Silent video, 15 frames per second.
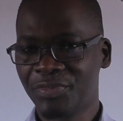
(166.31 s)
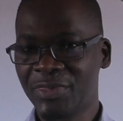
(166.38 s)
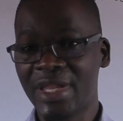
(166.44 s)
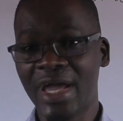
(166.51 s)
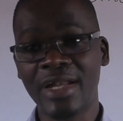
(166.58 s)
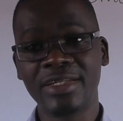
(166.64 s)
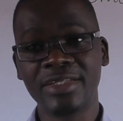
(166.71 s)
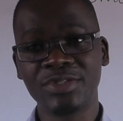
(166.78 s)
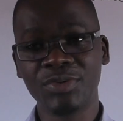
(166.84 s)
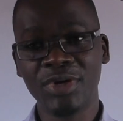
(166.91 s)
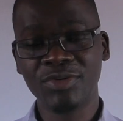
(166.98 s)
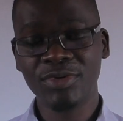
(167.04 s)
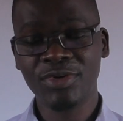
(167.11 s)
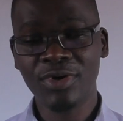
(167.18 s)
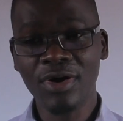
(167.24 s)
That is
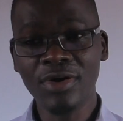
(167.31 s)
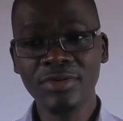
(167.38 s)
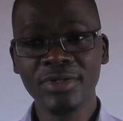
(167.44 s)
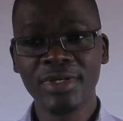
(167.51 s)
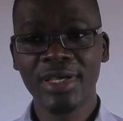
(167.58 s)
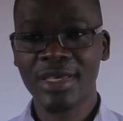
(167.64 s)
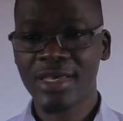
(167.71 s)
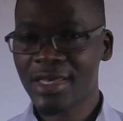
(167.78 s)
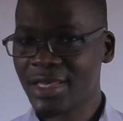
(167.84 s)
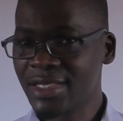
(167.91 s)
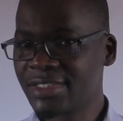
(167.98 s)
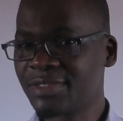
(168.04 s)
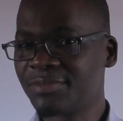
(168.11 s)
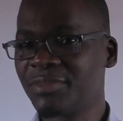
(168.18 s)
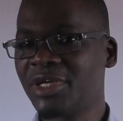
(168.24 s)
what we call
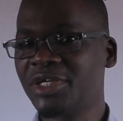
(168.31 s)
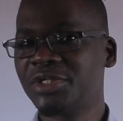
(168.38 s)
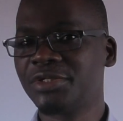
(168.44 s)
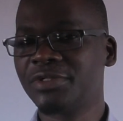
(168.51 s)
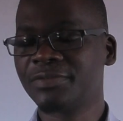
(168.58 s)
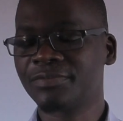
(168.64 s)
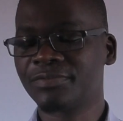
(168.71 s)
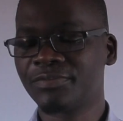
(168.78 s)
estimation.